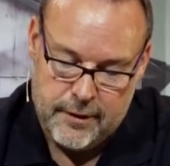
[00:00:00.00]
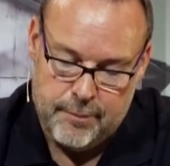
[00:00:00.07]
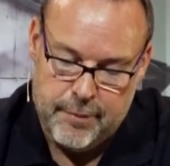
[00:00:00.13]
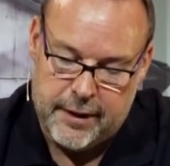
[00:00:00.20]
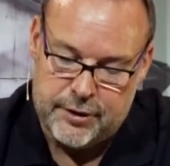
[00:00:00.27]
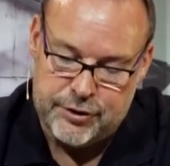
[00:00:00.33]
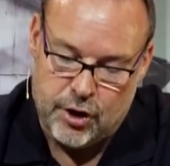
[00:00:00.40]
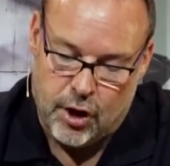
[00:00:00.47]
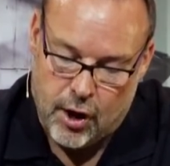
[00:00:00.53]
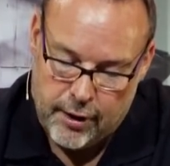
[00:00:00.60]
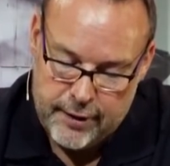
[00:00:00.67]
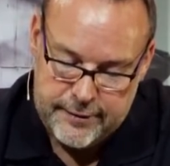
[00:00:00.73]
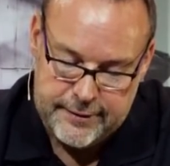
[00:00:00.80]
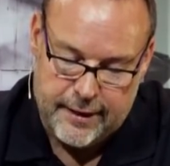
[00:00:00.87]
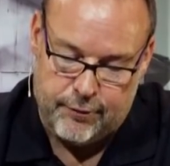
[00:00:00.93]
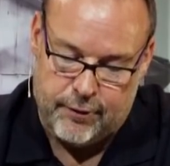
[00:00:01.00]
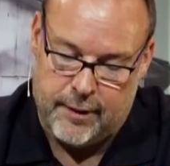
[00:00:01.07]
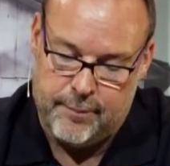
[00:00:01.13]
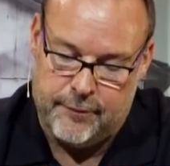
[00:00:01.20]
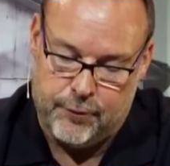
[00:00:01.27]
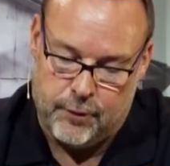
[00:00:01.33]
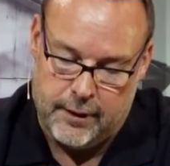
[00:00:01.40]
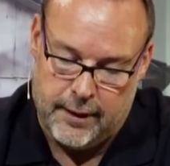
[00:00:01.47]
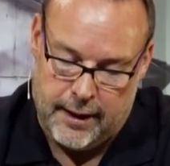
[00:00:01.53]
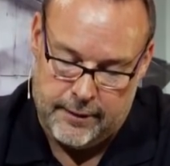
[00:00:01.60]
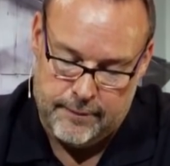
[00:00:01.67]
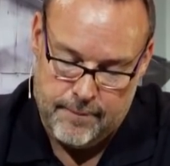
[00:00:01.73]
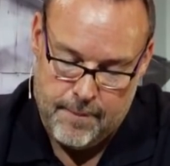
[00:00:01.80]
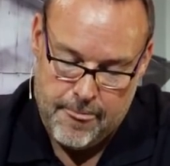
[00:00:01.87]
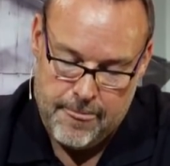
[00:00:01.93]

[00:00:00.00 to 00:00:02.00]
because your heart is not right before God.